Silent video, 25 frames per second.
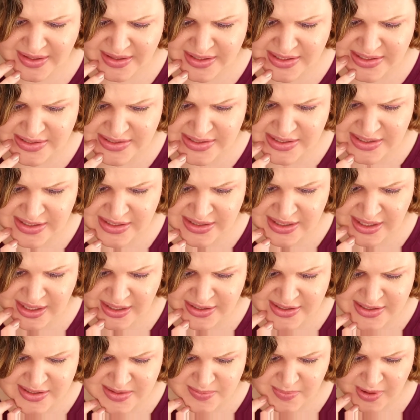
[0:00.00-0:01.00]
Let's see,
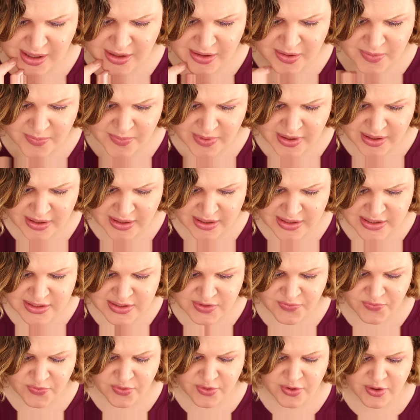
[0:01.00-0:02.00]
the smaller one
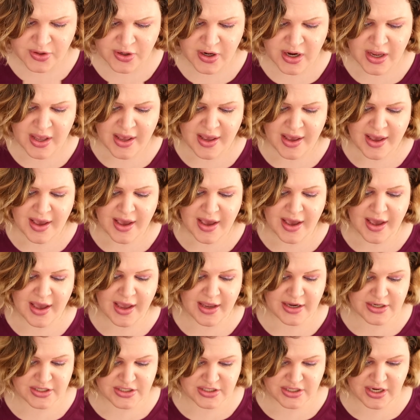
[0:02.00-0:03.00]
is for
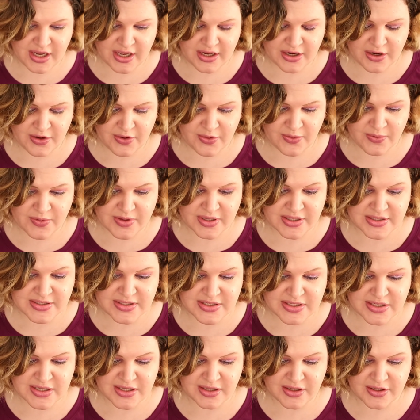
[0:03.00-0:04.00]
eyeshadow
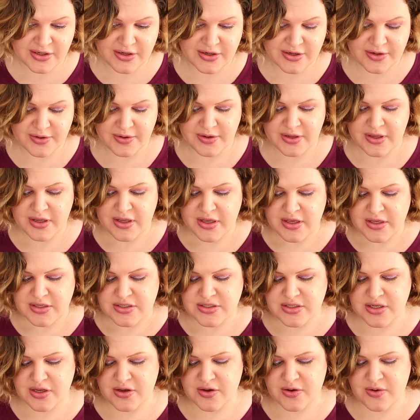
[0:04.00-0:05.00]
concealer.
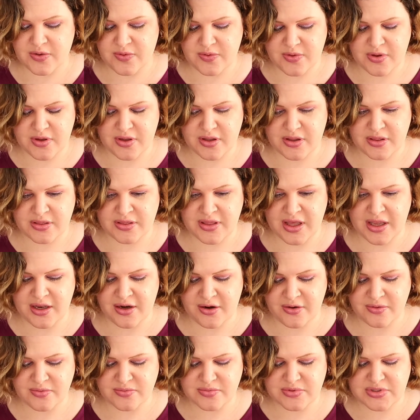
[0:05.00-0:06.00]
So they
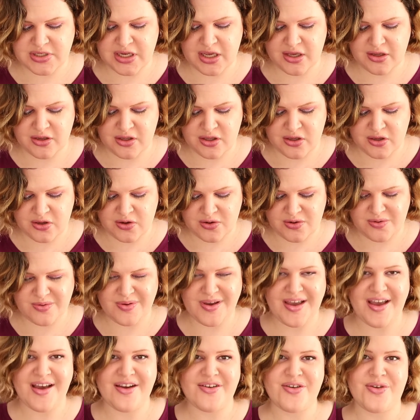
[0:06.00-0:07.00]
don't tell you
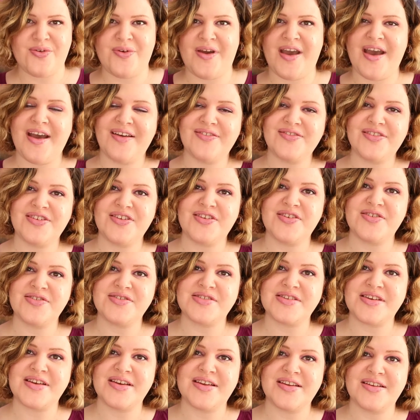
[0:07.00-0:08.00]
how you have to
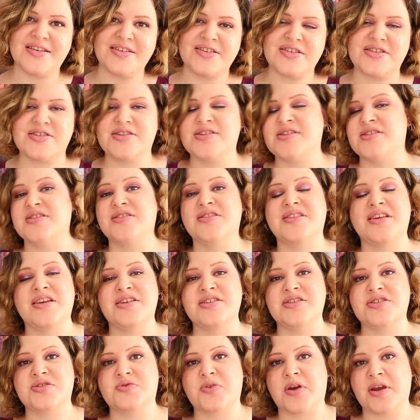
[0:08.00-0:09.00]
use it, they
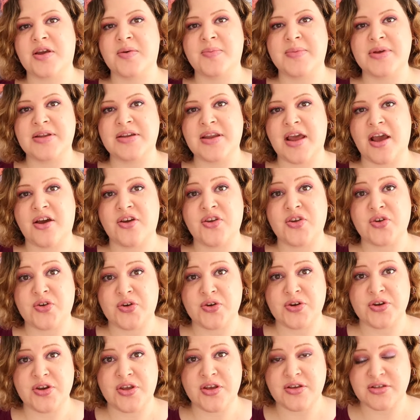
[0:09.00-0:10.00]
just recommend how you
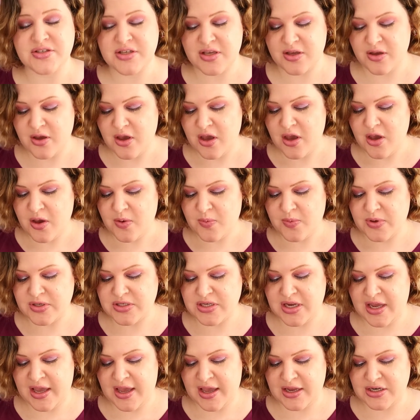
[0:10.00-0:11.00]
could use it,
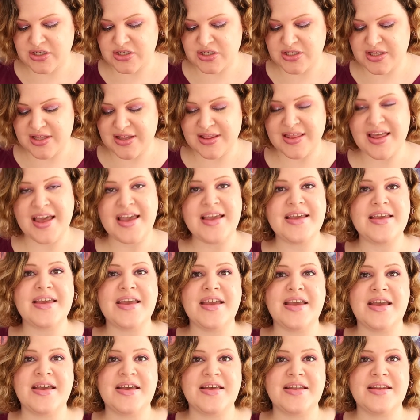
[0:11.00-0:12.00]
which I actually like
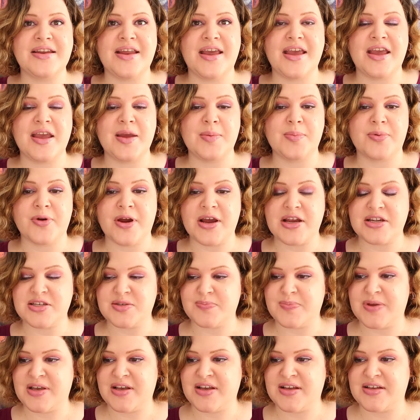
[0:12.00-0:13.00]
in a
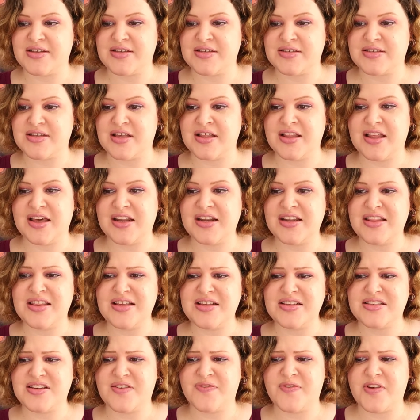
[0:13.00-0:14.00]
brush, because a lot of
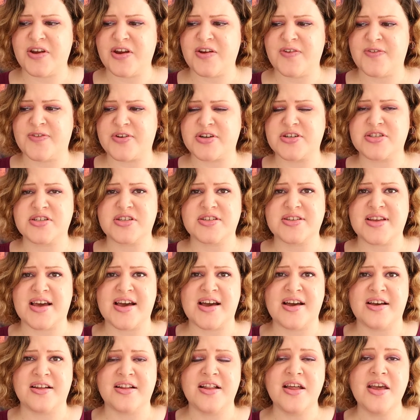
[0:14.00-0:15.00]
these are very
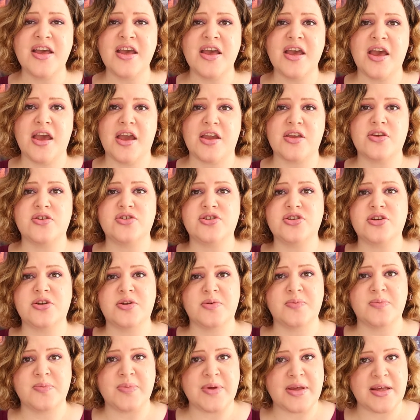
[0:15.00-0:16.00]
versatile and you
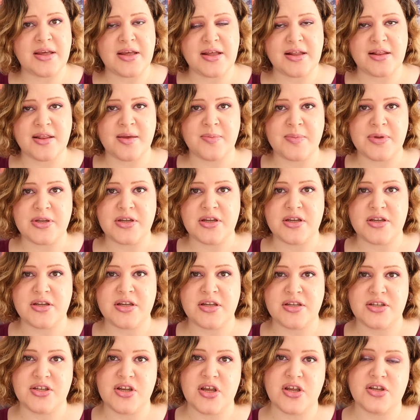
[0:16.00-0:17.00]
shouldn't be
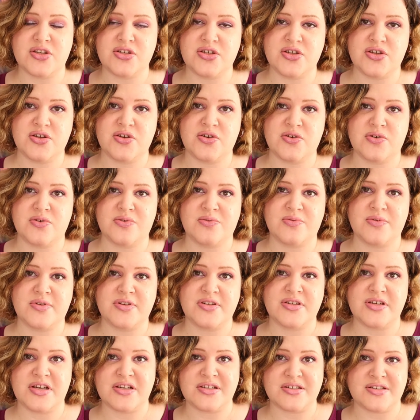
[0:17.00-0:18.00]
limited to
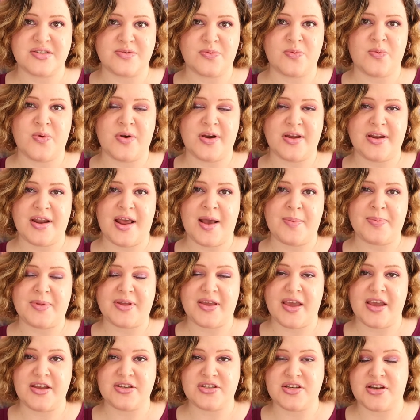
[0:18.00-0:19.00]
just one
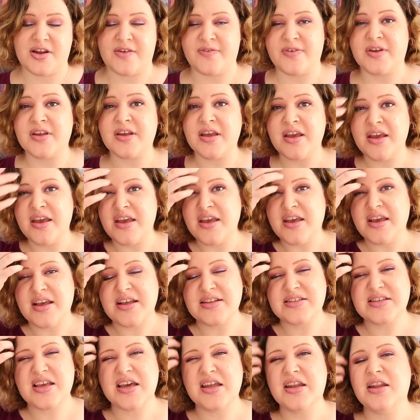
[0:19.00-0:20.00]
application of it.
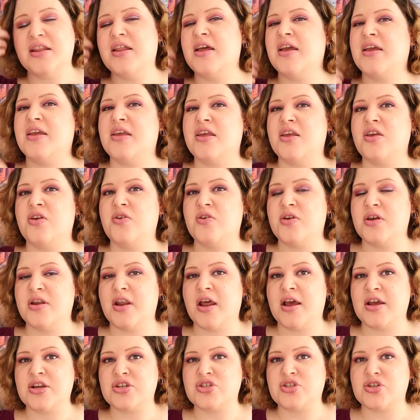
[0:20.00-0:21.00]
It's kind of like you can
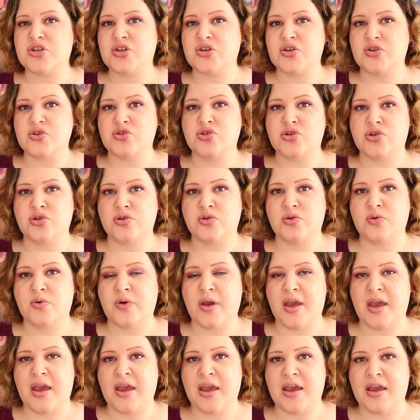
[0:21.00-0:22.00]
actually go to
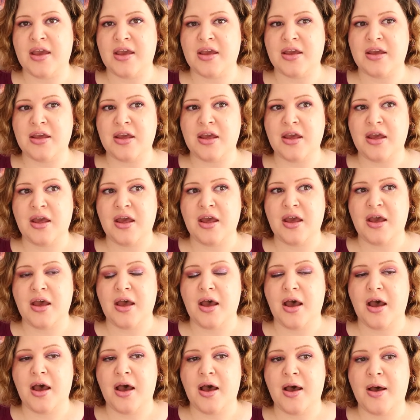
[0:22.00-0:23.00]
a
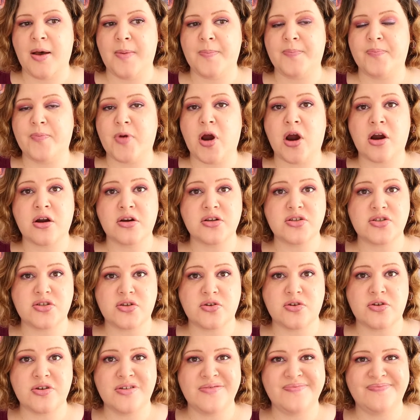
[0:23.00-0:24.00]
art
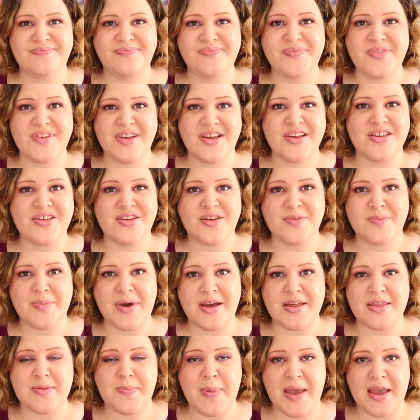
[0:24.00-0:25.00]
store. You can
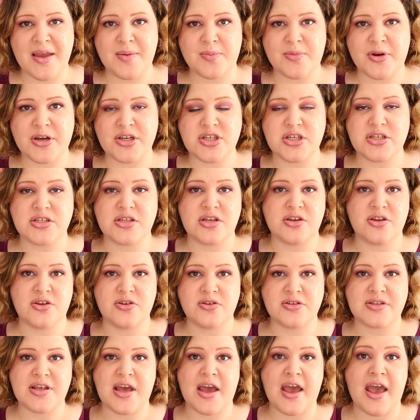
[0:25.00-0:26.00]
buy the paint brushes and
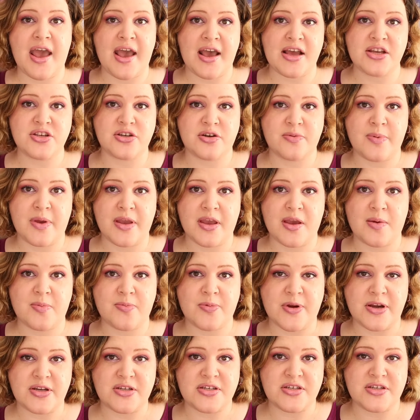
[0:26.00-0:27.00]
use that as your makeup
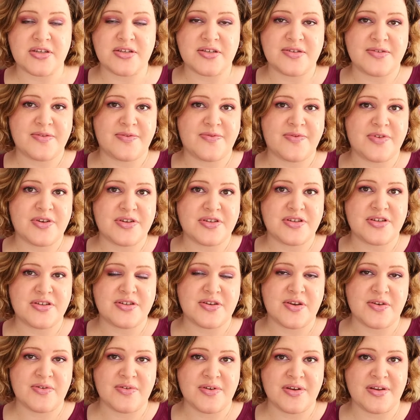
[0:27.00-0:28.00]
brushes versus
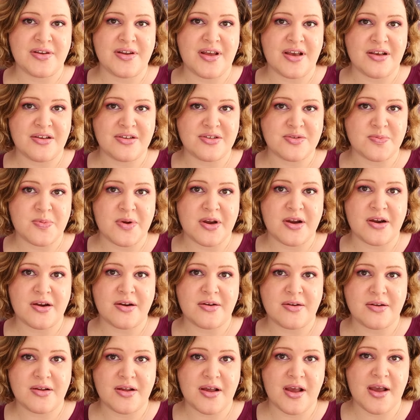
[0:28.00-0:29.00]
going elsewhere.